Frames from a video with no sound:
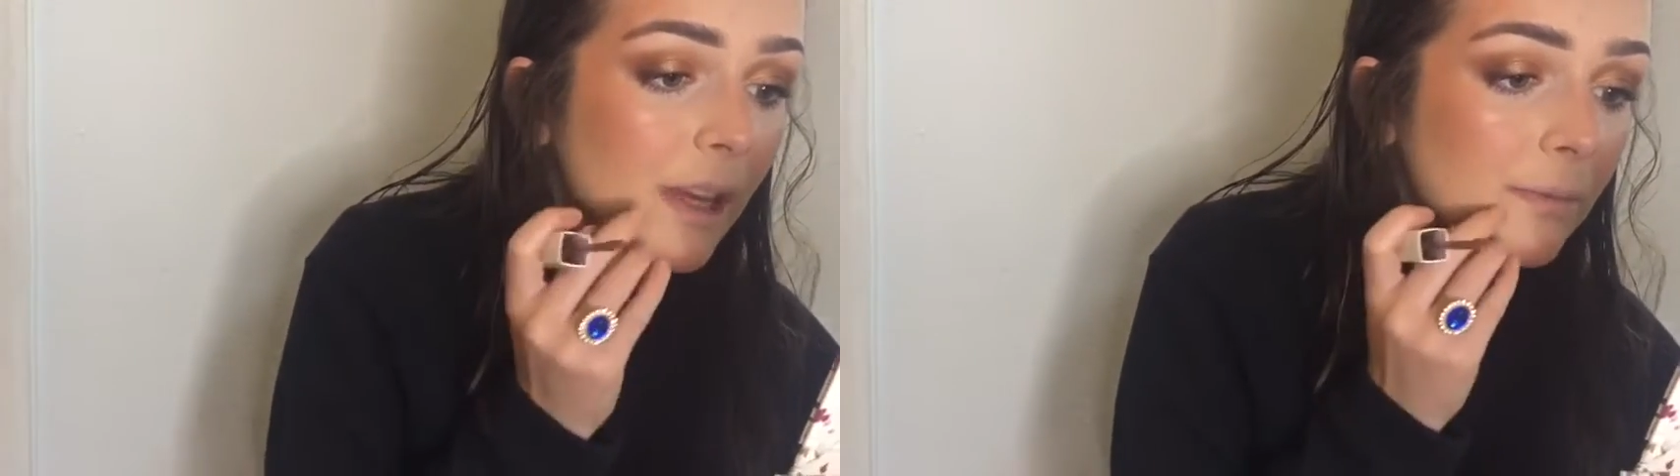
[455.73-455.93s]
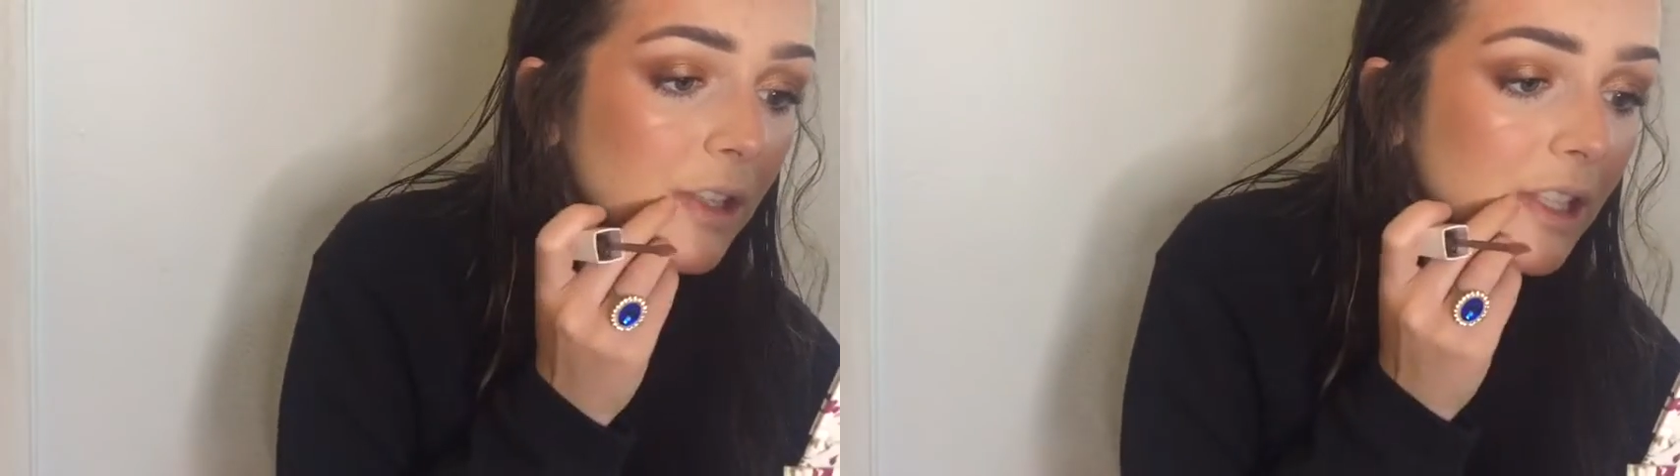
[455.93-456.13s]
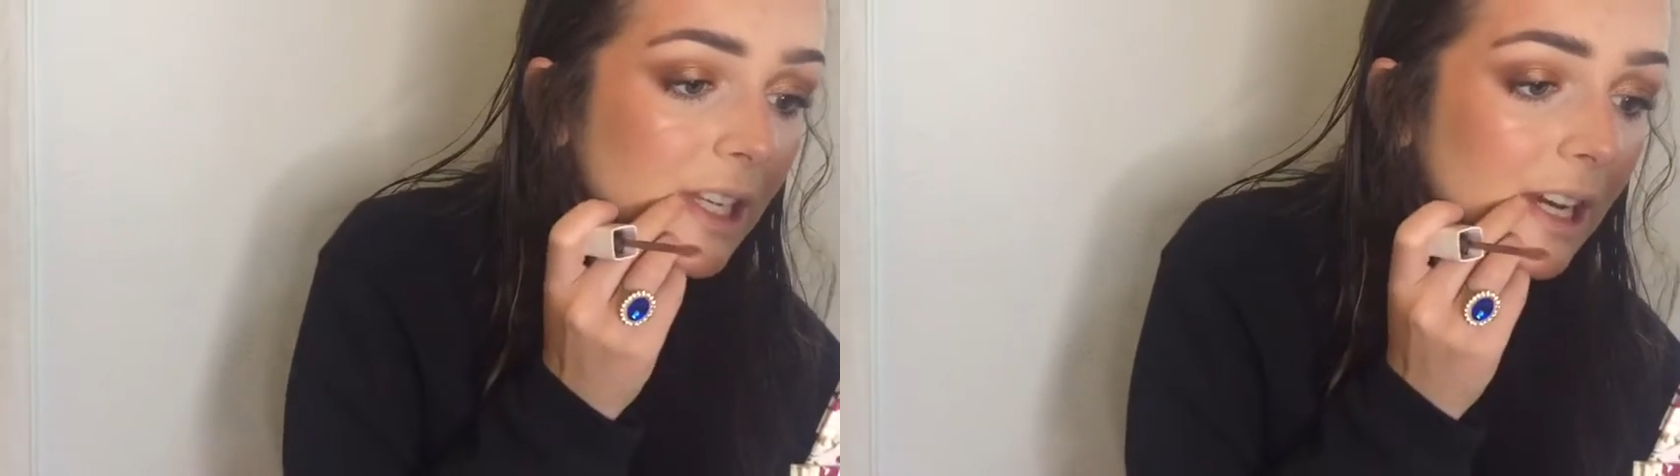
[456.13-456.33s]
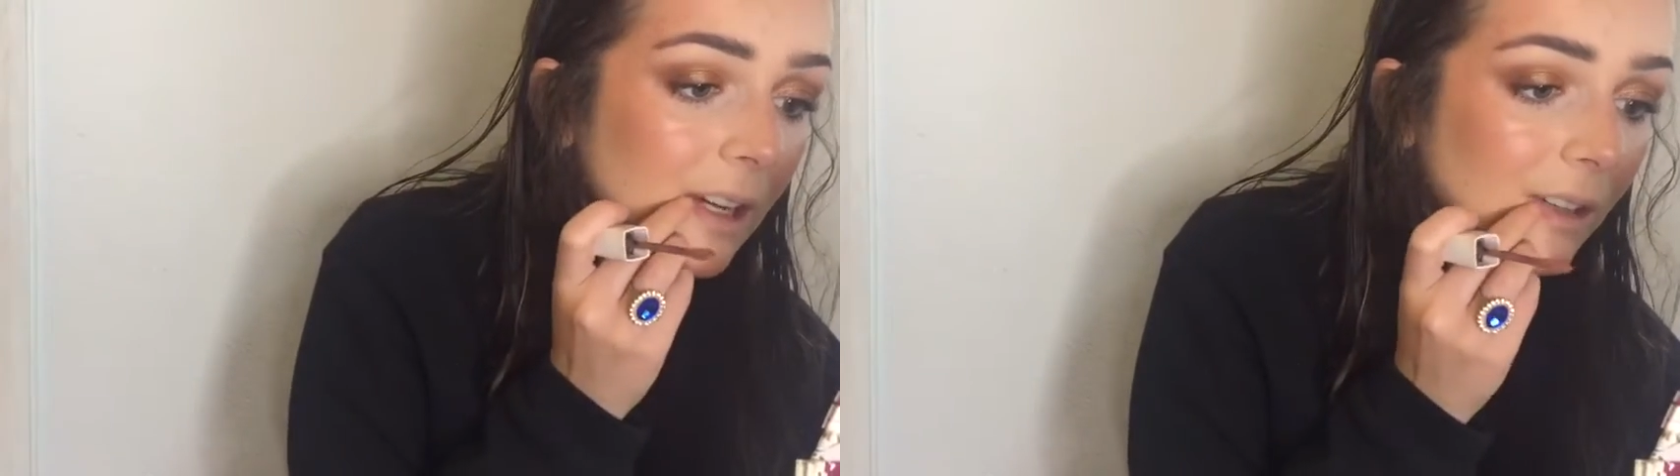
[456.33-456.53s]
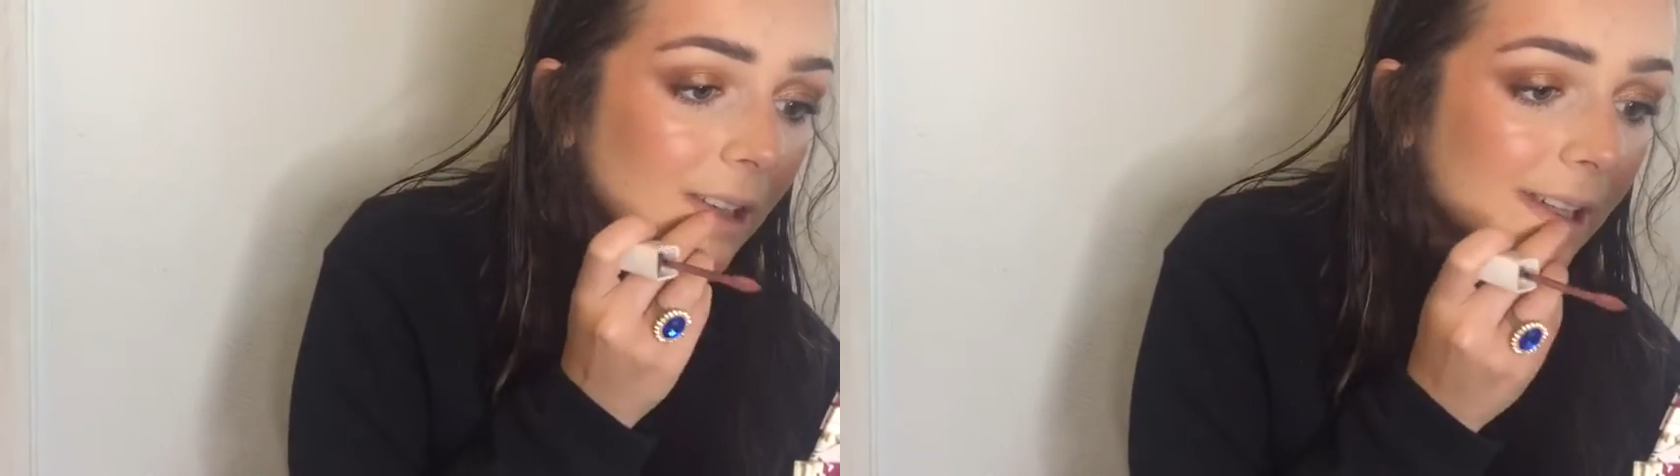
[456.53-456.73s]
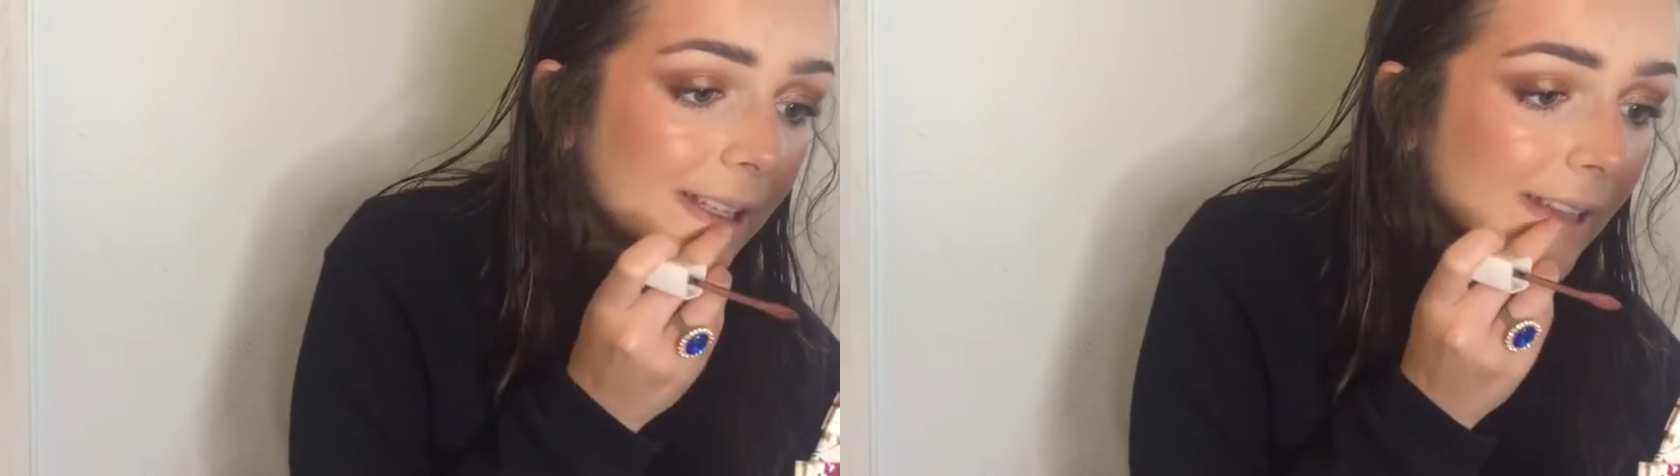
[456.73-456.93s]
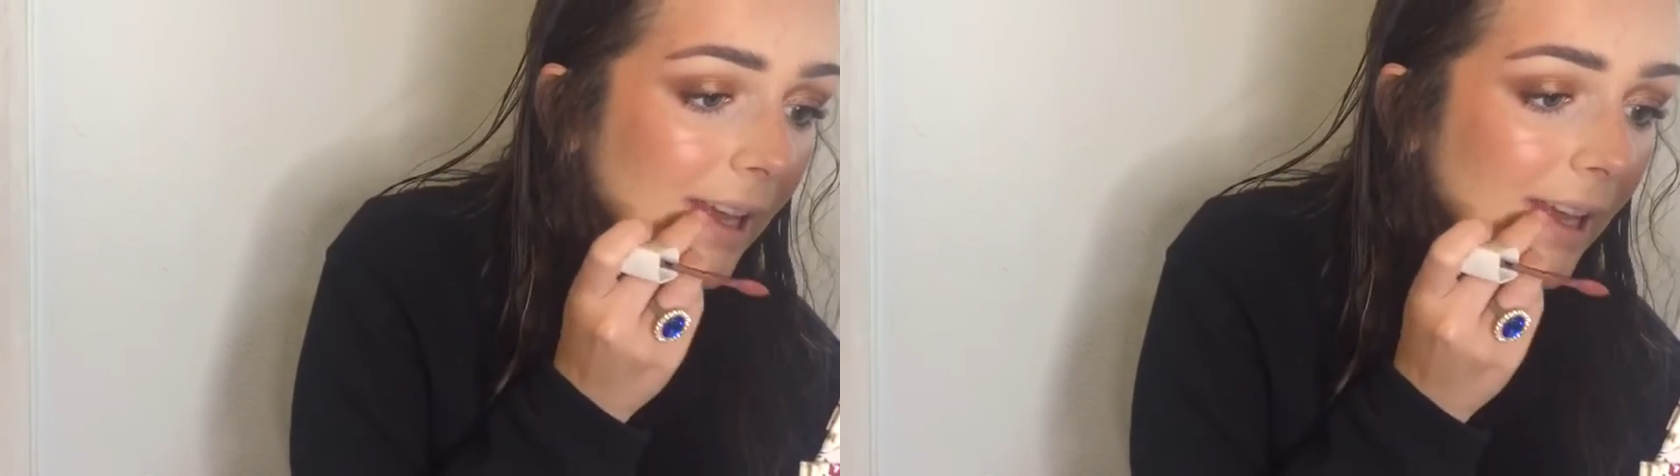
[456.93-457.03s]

I'm just outlining